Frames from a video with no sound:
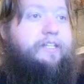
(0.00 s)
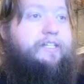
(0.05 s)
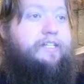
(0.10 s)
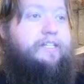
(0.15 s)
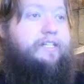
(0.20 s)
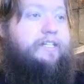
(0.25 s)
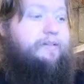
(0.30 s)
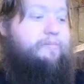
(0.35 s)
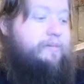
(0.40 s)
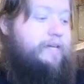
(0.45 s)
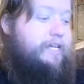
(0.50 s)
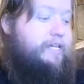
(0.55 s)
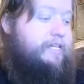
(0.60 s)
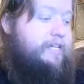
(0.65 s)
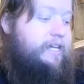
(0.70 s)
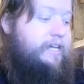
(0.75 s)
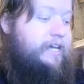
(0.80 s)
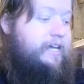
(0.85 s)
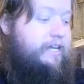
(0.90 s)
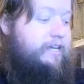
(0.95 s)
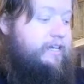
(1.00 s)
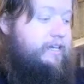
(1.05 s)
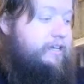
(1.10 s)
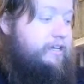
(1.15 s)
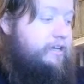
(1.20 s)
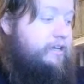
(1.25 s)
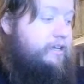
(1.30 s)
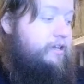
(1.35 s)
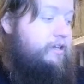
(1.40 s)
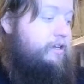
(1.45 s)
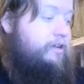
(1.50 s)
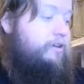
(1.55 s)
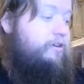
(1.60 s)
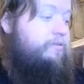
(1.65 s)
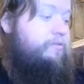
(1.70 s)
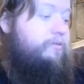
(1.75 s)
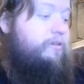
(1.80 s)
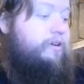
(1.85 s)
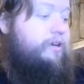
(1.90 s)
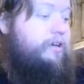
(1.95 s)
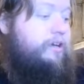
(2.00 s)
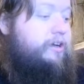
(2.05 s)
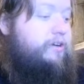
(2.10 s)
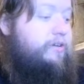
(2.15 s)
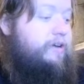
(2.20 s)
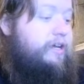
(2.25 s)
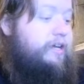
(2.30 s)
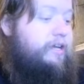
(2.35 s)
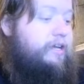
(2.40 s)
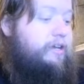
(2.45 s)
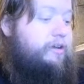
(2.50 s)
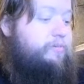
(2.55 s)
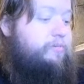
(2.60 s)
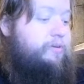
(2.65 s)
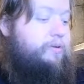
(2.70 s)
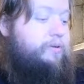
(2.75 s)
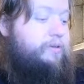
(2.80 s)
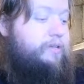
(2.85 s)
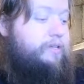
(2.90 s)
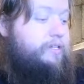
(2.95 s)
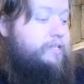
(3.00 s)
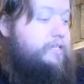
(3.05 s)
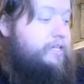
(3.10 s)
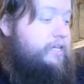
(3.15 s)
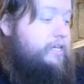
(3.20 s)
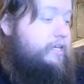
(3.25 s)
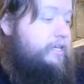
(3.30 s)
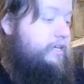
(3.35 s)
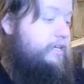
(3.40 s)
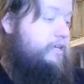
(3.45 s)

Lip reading: because he's a mentat, we're going to go ahead and put